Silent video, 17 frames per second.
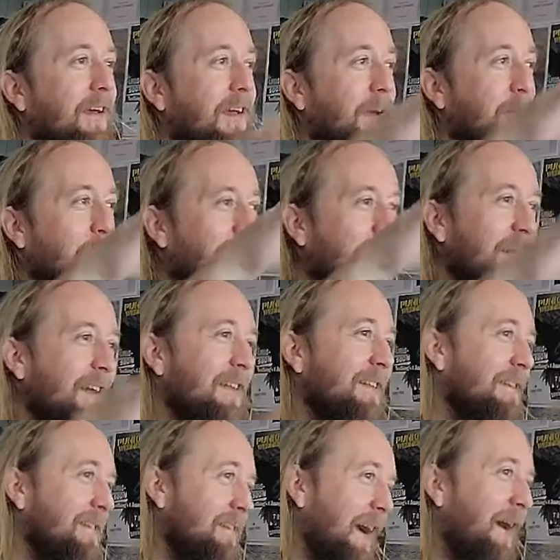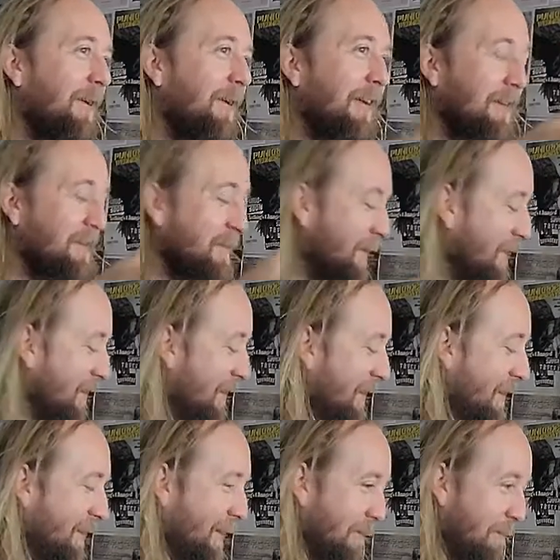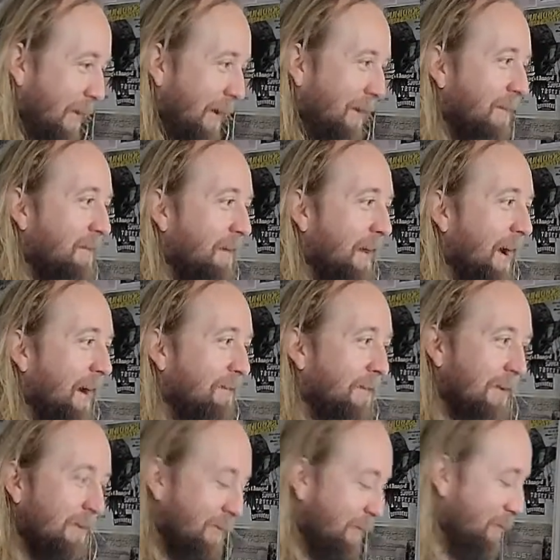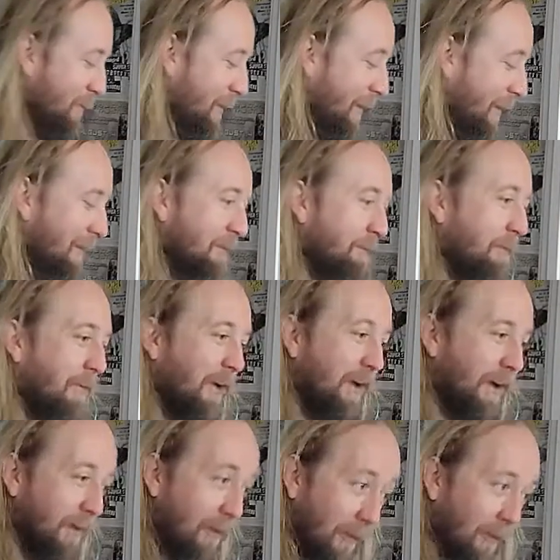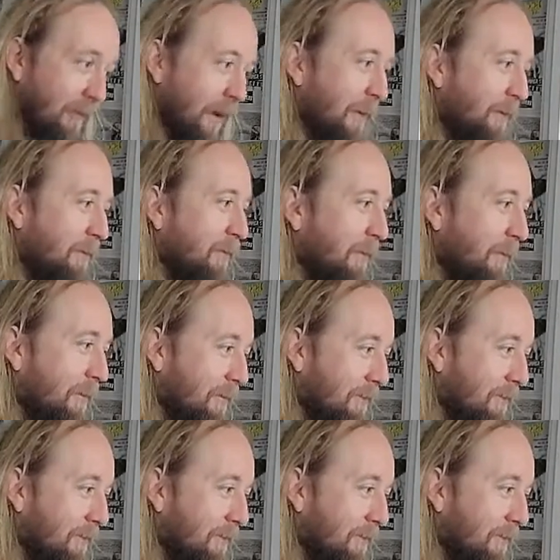it wouldn't sound as good compared to having two guys playing all downstroke.